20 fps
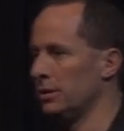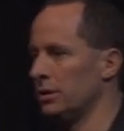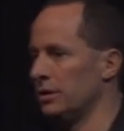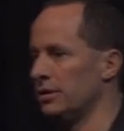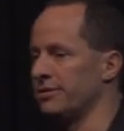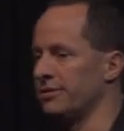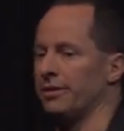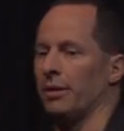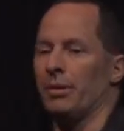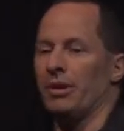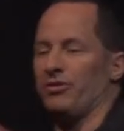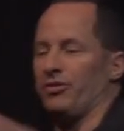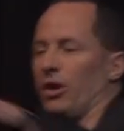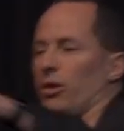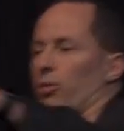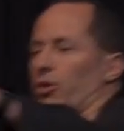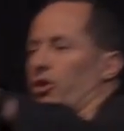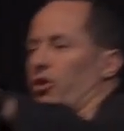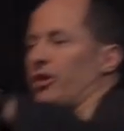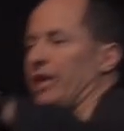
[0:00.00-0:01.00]
Somebody said,
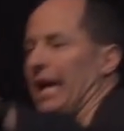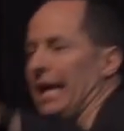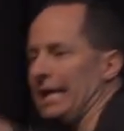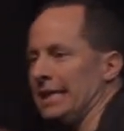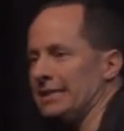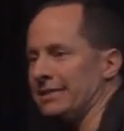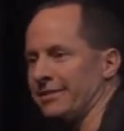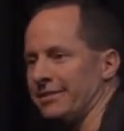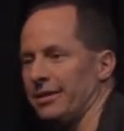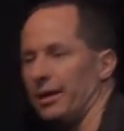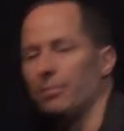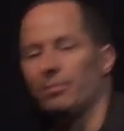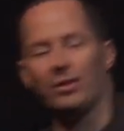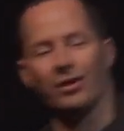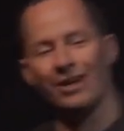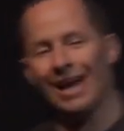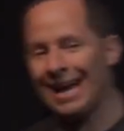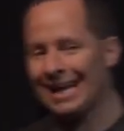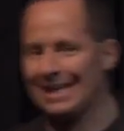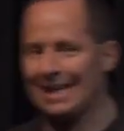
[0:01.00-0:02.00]
well, they're getting some. They're
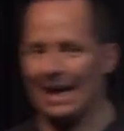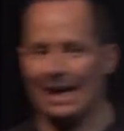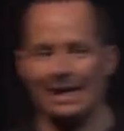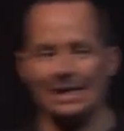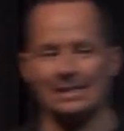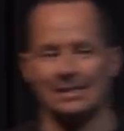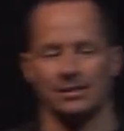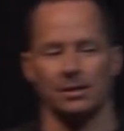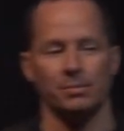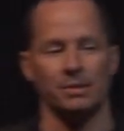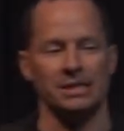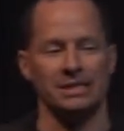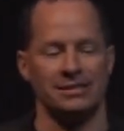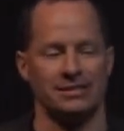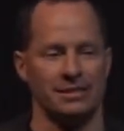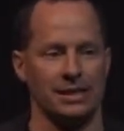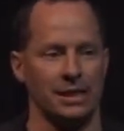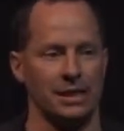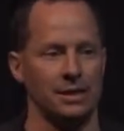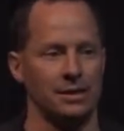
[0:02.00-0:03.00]
not getting some in the
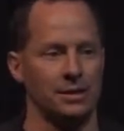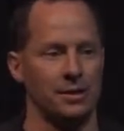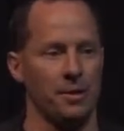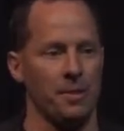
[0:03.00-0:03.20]
scene.